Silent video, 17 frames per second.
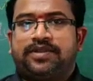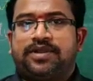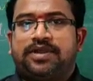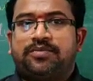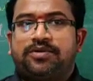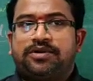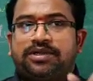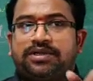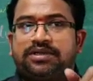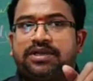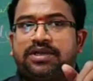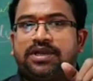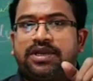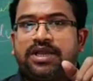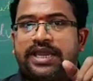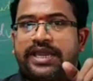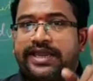
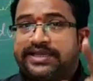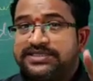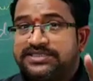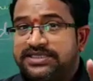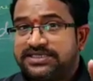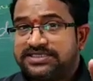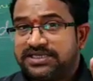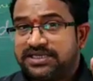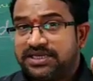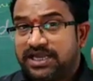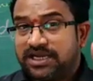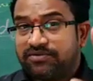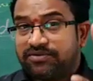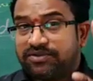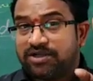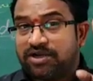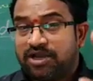about acids
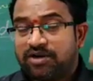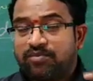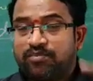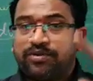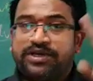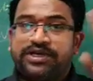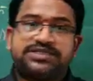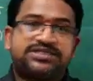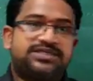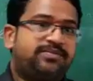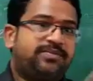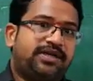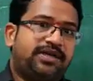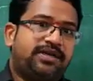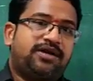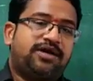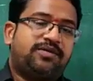react with carbonates and
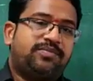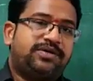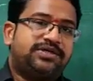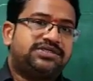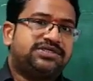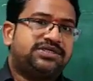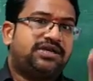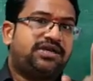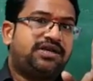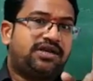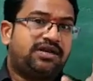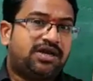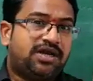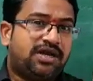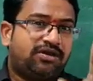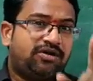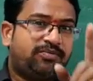metal carbonates. Children,
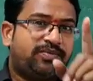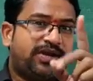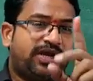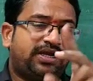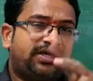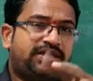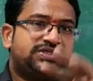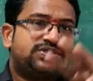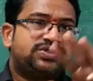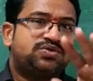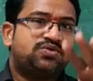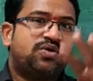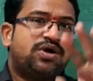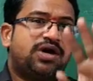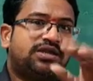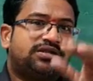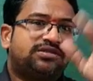you have to practice 2
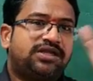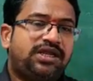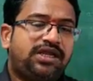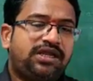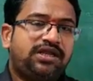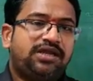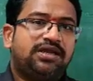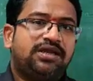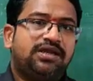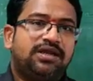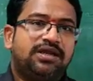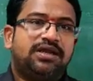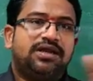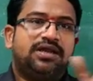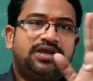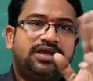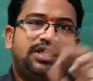or 3
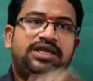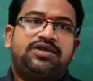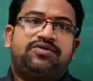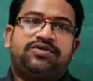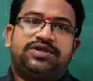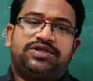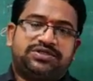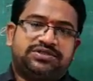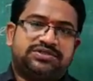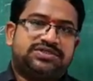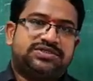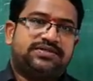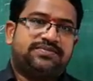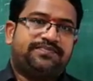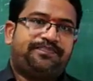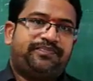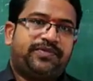
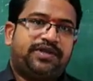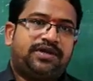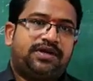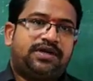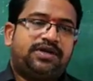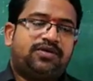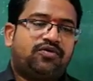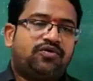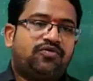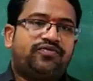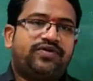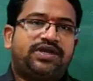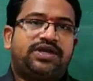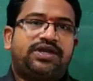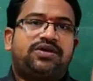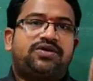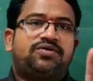equations. And don't
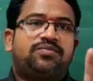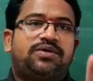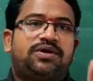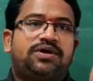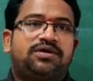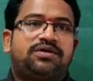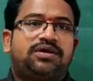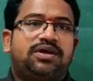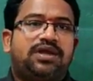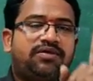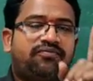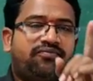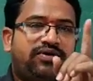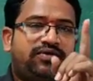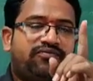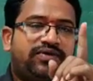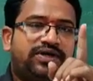forget, tomorrow
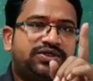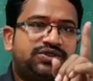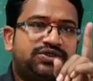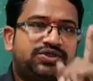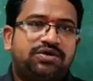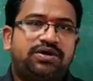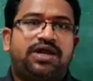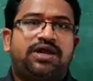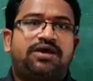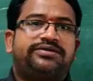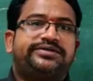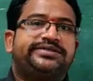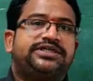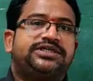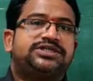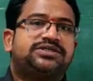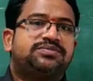everyone should
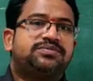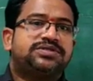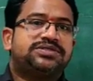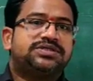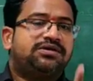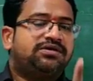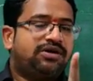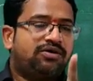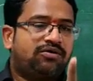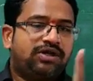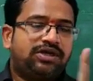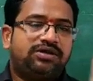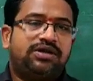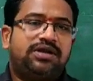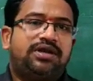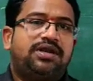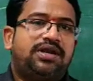have the textbooks, and we are
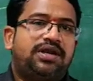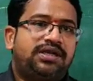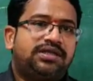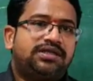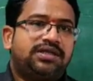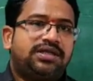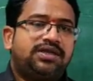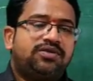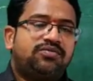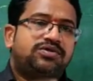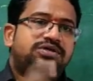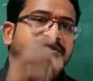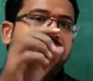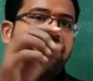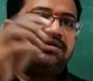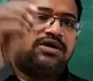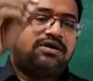going to underline the
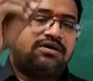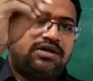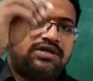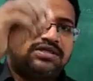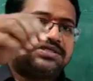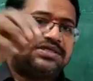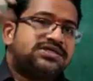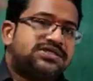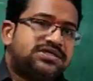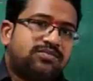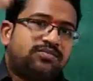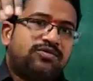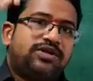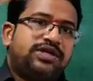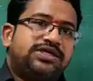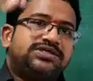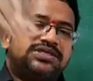keywords, and we have to insert some
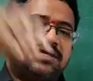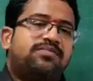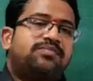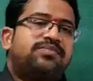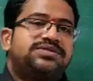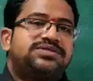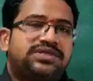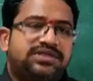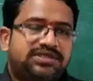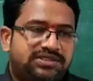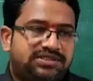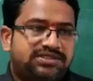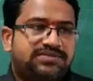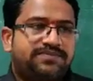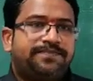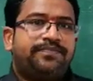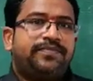more examples in it.